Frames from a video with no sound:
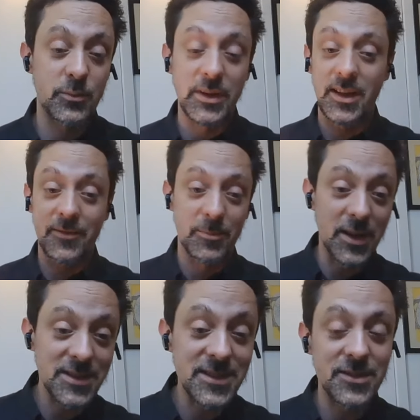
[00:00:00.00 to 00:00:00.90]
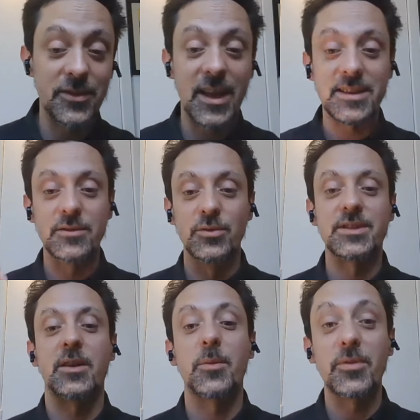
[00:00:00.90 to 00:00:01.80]
We'll have a master's on that, and
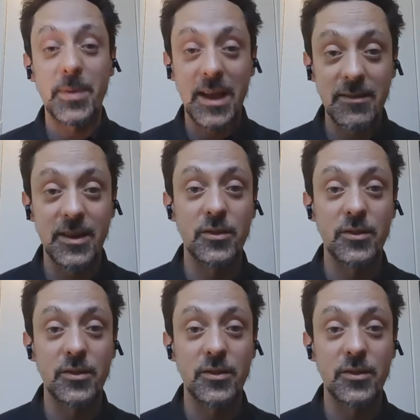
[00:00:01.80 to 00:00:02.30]
also I'm preparing